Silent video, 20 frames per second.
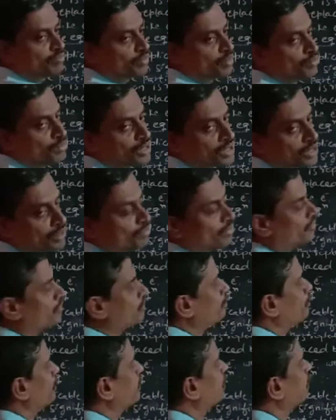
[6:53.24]
momentum of
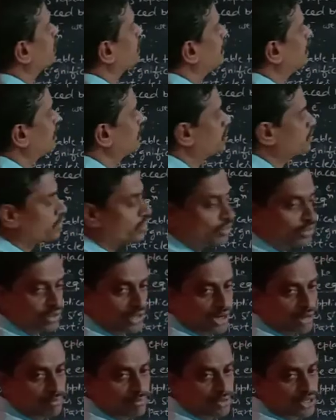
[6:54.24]
the particle, is equal to
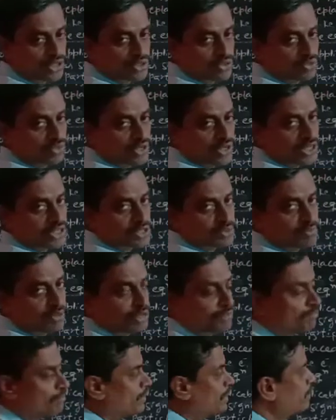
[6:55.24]
lambda is equal to h by
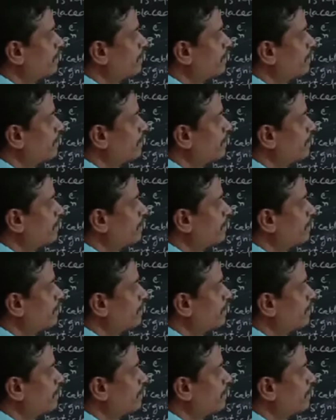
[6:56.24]
p.